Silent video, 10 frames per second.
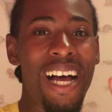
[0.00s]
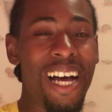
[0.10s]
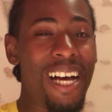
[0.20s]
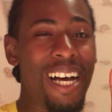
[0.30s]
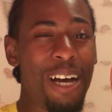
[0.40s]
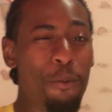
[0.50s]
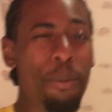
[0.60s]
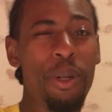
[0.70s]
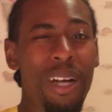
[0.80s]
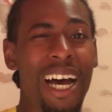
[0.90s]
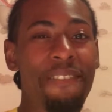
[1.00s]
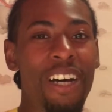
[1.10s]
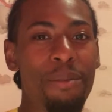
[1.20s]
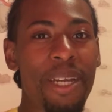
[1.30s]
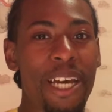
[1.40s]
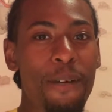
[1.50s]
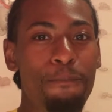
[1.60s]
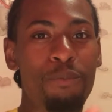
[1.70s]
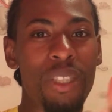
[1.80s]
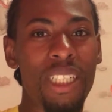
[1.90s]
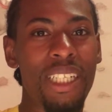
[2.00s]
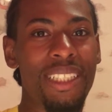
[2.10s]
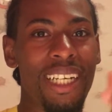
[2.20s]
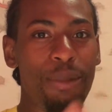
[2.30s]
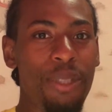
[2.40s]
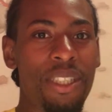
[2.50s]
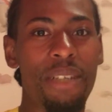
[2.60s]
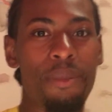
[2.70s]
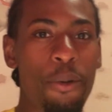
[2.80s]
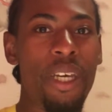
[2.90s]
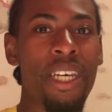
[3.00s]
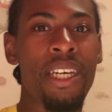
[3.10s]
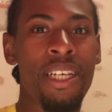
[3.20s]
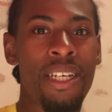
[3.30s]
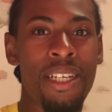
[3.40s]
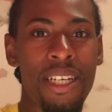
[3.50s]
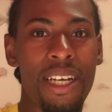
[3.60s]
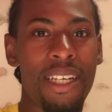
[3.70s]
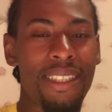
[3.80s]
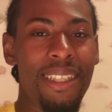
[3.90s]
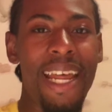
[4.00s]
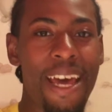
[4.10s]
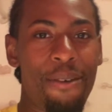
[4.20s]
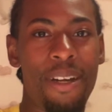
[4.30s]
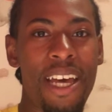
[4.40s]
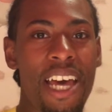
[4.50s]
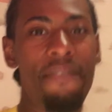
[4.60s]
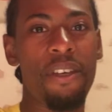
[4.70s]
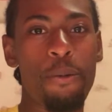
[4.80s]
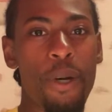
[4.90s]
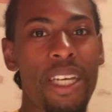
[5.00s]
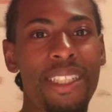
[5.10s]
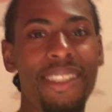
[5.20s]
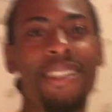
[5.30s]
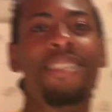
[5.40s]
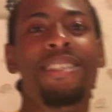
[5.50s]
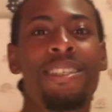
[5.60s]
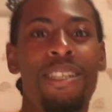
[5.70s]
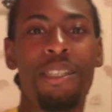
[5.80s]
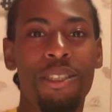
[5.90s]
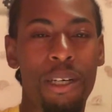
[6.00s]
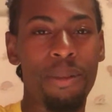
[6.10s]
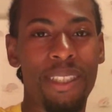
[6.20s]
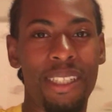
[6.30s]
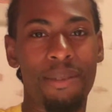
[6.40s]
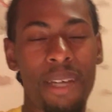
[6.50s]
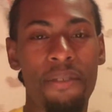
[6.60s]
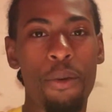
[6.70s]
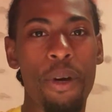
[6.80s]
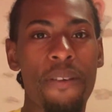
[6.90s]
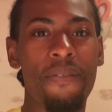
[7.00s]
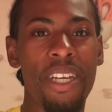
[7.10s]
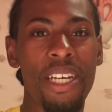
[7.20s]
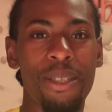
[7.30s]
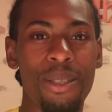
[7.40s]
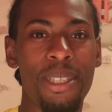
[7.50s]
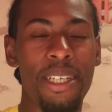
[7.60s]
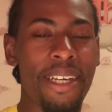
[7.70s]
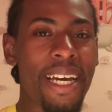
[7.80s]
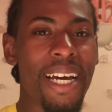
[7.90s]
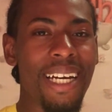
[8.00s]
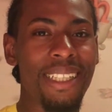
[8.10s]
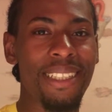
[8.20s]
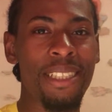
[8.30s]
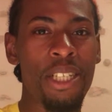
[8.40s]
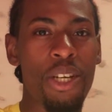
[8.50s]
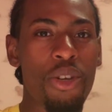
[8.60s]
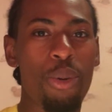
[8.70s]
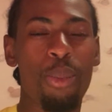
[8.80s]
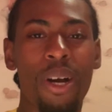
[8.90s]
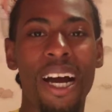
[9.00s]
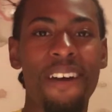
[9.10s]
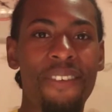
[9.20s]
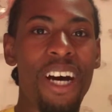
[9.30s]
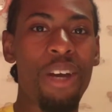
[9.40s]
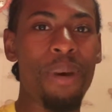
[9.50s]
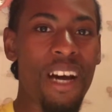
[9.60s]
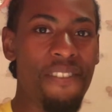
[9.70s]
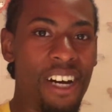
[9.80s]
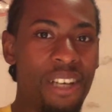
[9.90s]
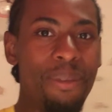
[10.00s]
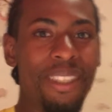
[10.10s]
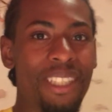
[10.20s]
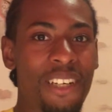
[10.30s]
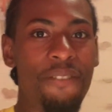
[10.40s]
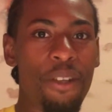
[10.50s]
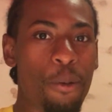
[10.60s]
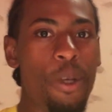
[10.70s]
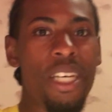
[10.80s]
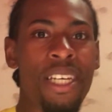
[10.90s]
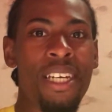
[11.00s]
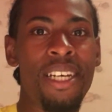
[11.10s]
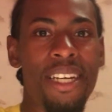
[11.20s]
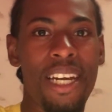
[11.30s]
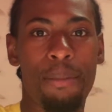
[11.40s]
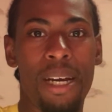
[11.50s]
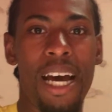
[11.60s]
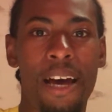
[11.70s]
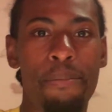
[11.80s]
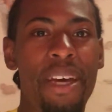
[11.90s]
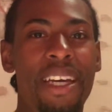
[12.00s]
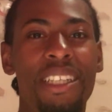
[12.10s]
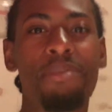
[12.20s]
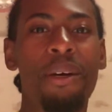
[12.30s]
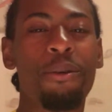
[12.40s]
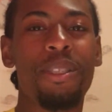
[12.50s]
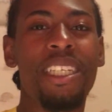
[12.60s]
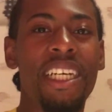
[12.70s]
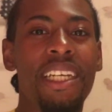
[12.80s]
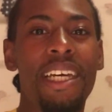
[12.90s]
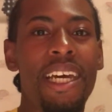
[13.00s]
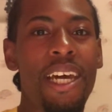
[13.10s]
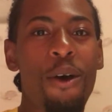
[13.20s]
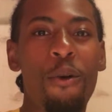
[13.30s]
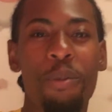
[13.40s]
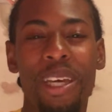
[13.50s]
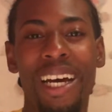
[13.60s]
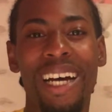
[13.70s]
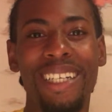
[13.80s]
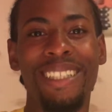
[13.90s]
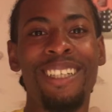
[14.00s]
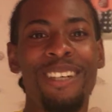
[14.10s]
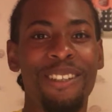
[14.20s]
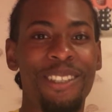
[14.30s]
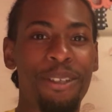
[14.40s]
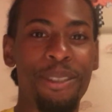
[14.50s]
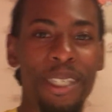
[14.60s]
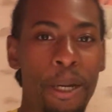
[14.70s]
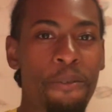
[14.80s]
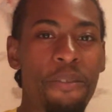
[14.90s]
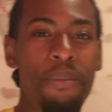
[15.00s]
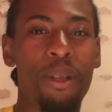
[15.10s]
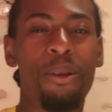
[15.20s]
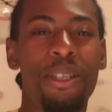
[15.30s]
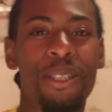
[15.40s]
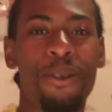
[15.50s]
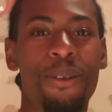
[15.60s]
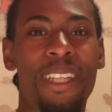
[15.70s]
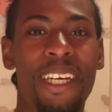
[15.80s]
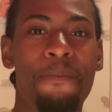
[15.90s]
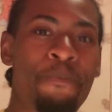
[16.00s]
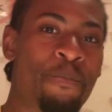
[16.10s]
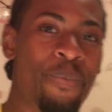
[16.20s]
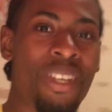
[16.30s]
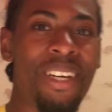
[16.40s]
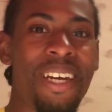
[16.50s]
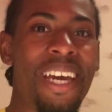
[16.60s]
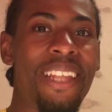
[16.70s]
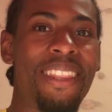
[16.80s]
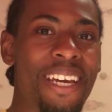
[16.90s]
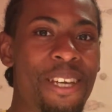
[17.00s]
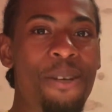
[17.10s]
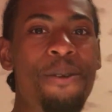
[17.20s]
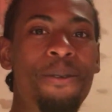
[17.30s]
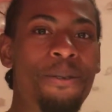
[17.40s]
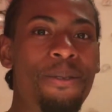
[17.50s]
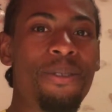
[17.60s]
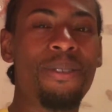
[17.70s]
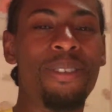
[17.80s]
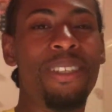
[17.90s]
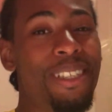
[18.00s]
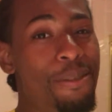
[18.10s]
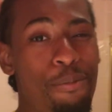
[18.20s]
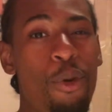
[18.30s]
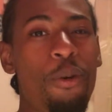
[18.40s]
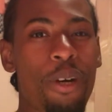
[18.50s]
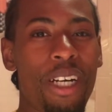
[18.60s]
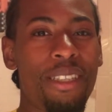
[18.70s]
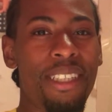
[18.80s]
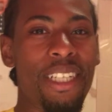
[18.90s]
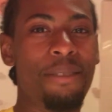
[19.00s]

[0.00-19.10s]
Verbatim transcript: Uh, I won't be doing high bob now because I switched up my week. It is now heavyweights. So I'll be sending some heavyweight videos to you guys. No more high volume. High volume is done for the week. Now I'm going to hop back into my routine and hope you guys are still sticking with me through this whole thing. And thank you. More workouts to